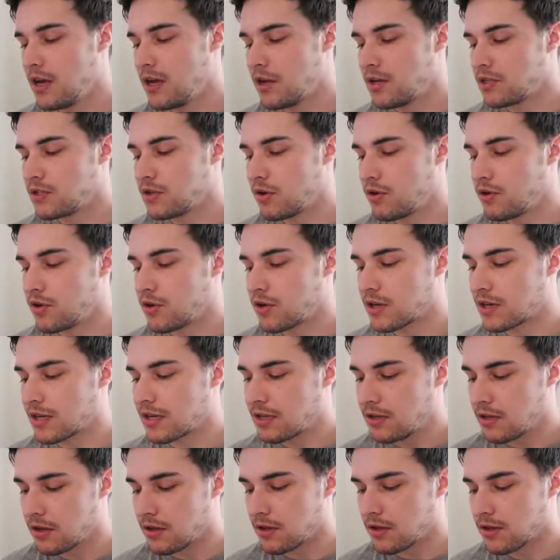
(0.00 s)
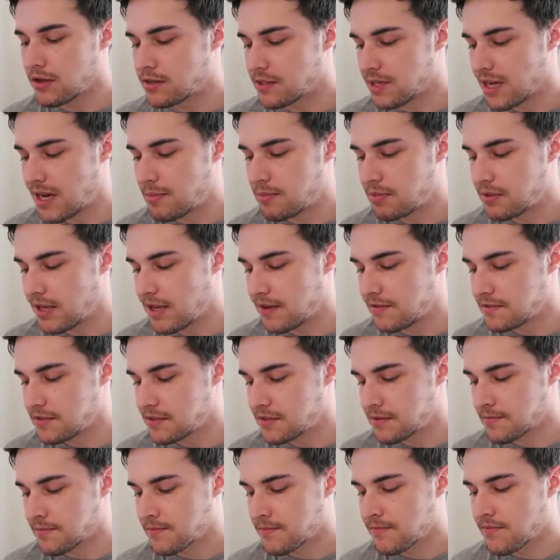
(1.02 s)
So you're gonna click on the top
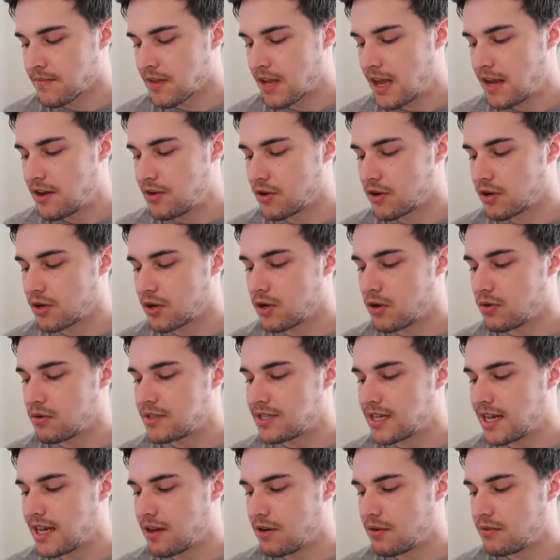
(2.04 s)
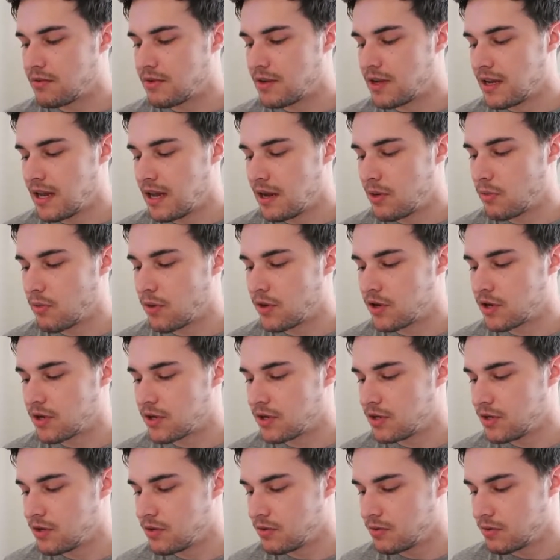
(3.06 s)
left, and you're gonna go down, and what you're
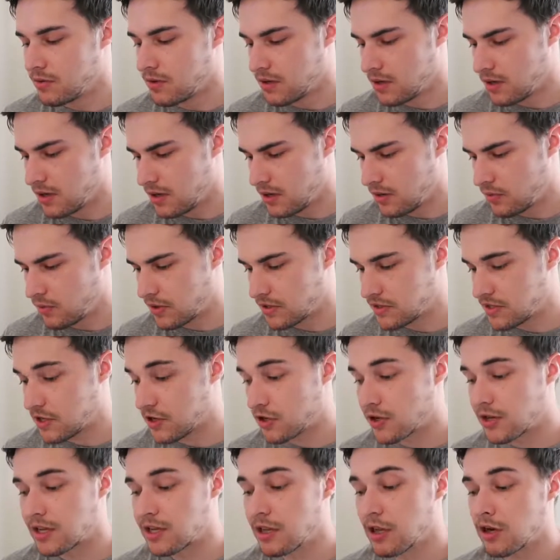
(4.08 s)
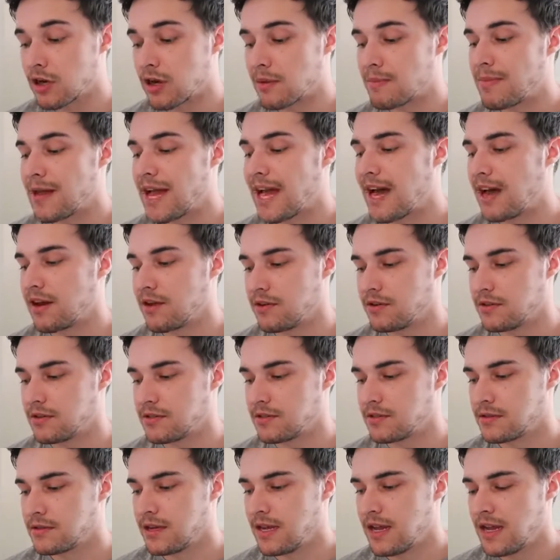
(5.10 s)
gonna do, where is it? You're gonna click on
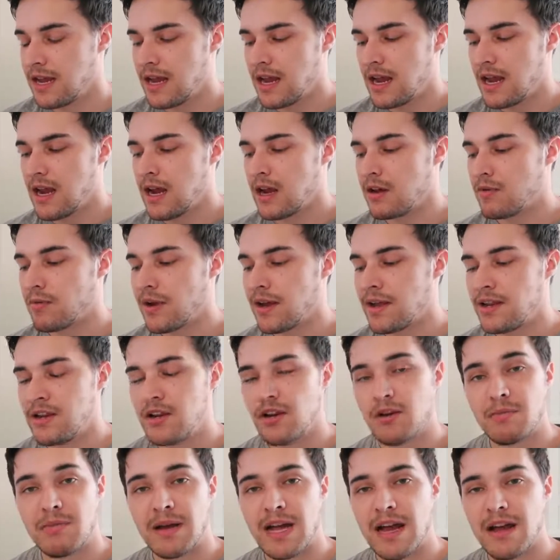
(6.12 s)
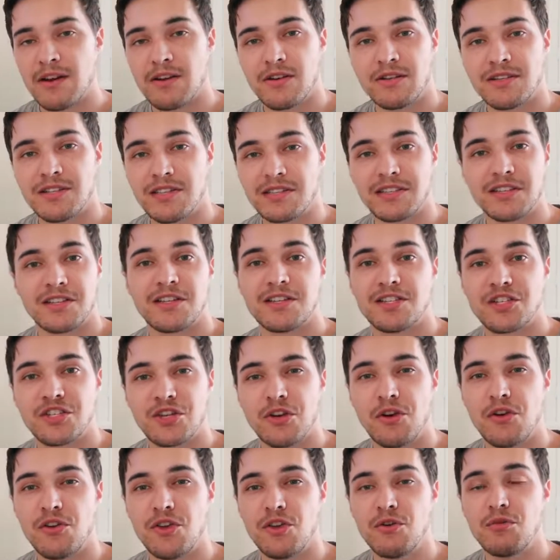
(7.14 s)
patterns. And right here, patterns is gonna
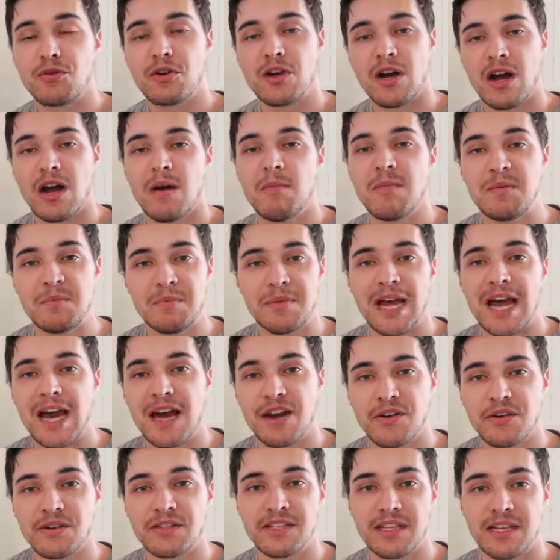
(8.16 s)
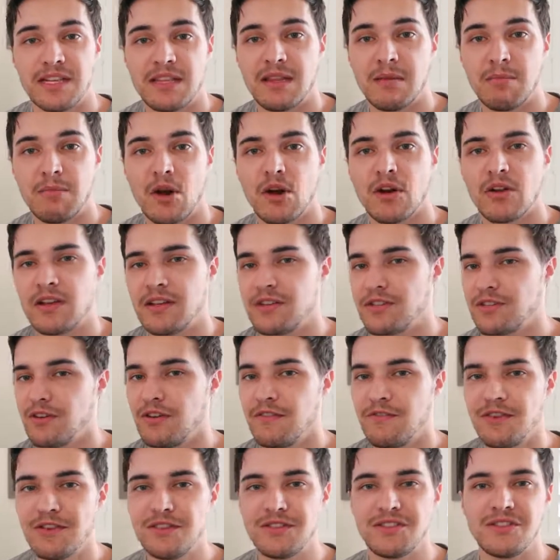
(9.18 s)
show you common patterns in the market. So
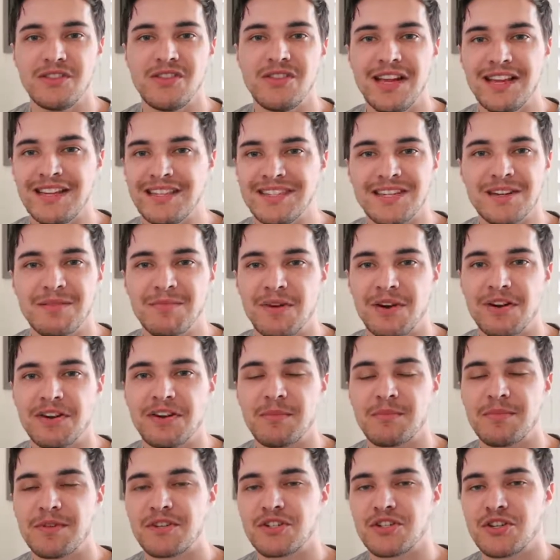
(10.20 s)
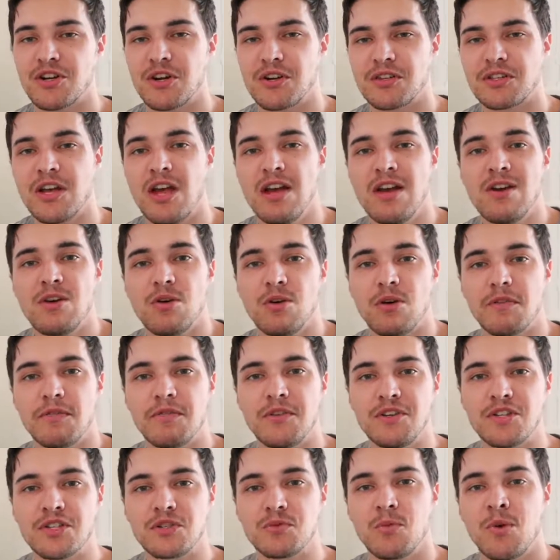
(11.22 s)
if you're too lazy to mark up your charts, or if
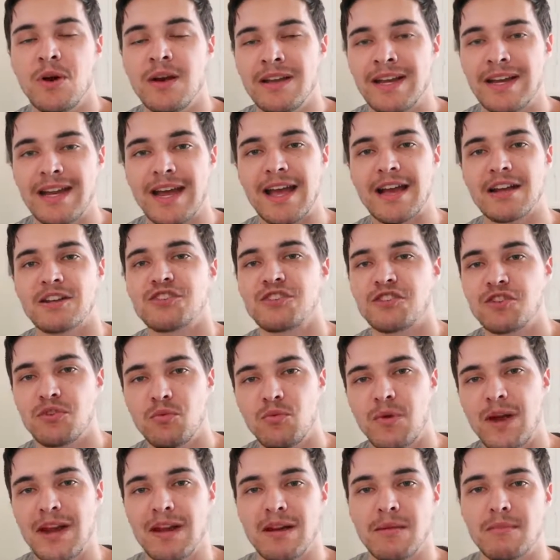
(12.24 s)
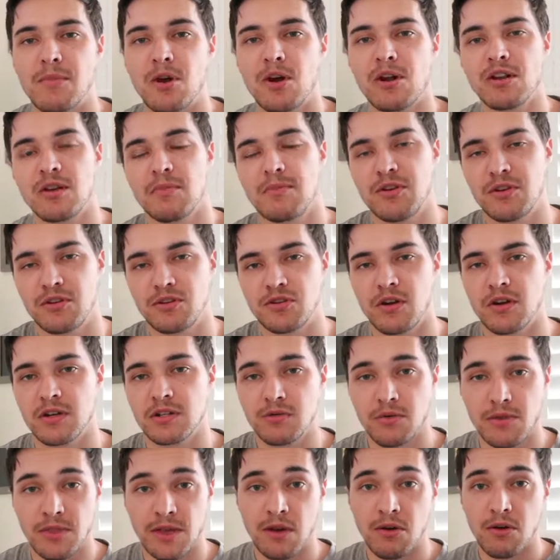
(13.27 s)
you just want an extra way to mark up your charts
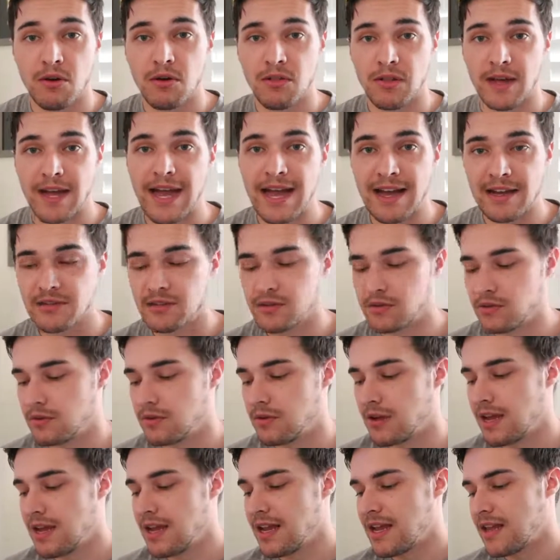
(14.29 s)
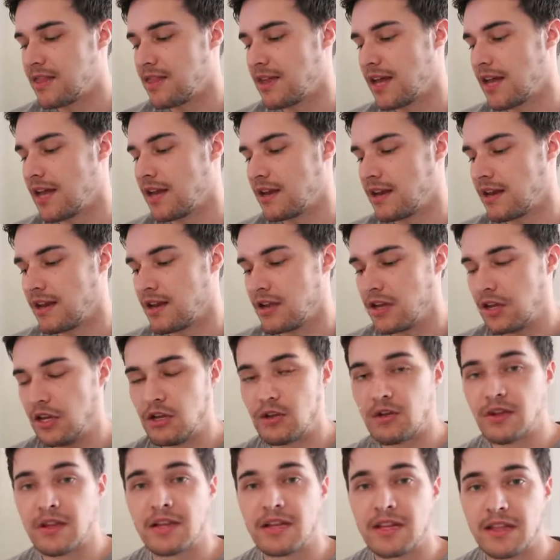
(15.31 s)
without all the hassle, then
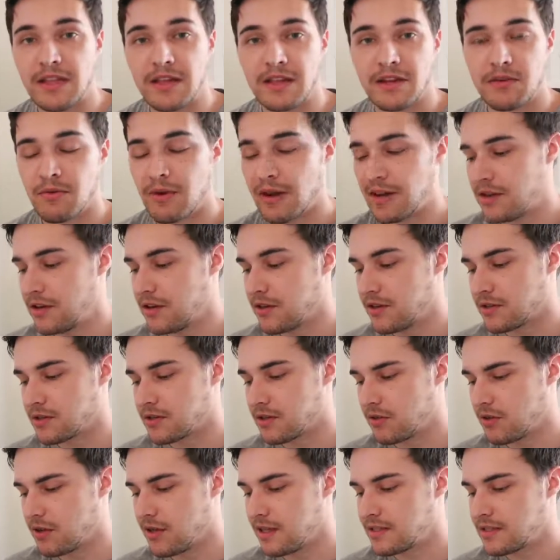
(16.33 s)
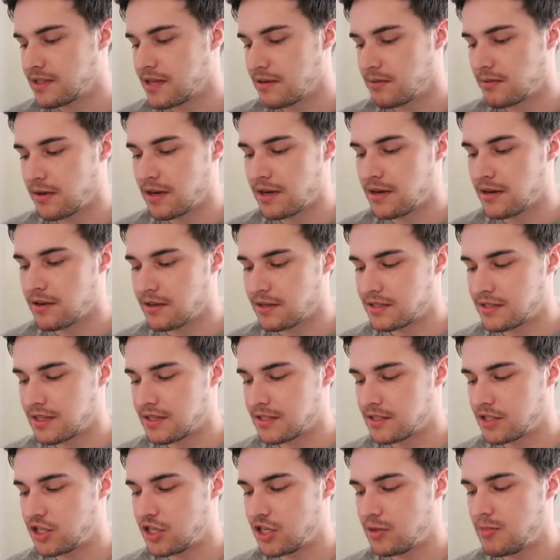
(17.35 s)
you can click right here. So let's say right here, it
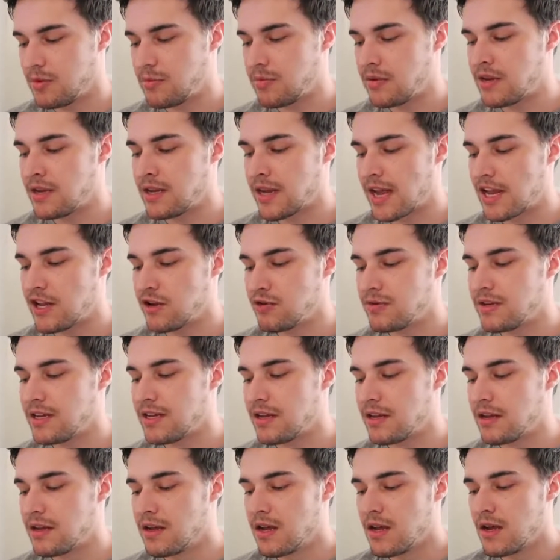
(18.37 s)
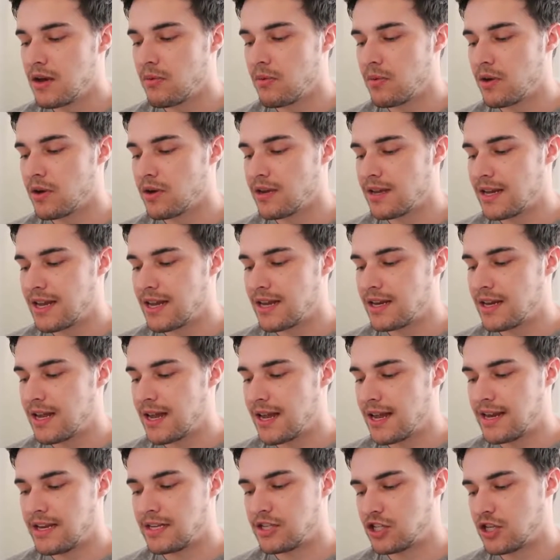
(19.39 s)
says GBP AUD. We are in
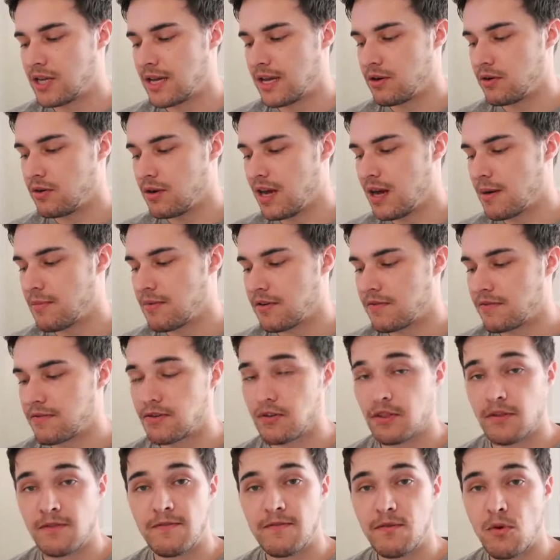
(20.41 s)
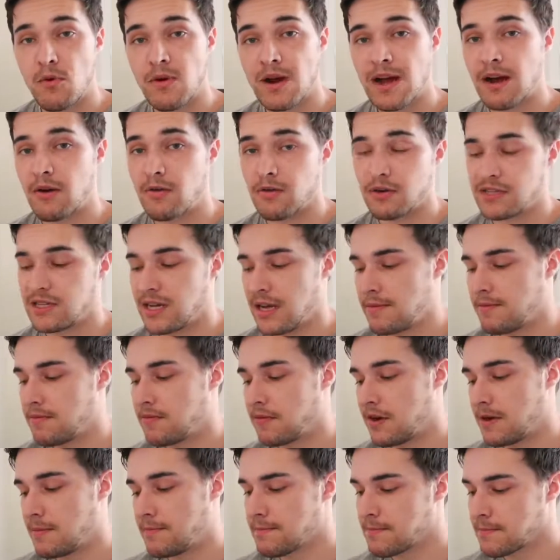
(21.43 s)
a channel up for the 4-hour time
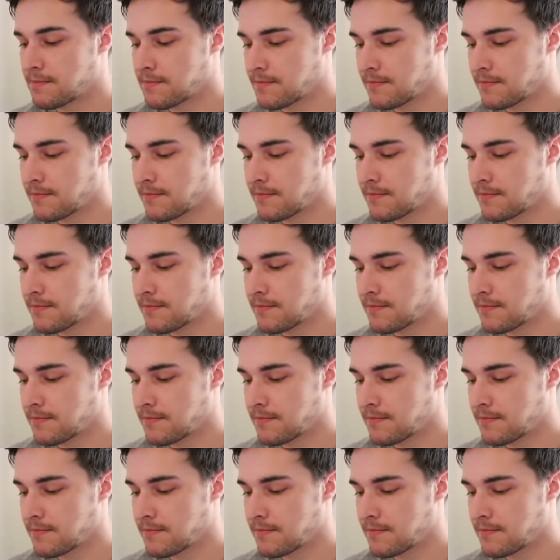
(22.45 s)
frame.